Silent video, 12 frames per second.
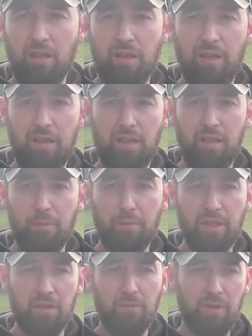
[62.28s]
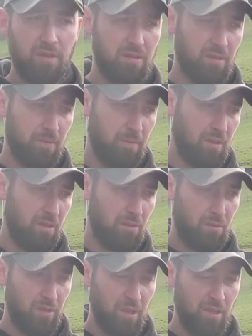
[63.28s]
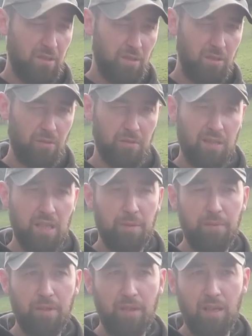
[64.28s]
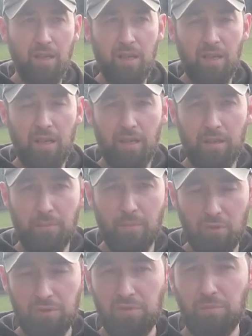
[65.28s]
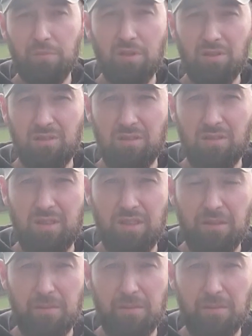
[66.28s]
by the wind. So we need to tidy those up. And most importantly,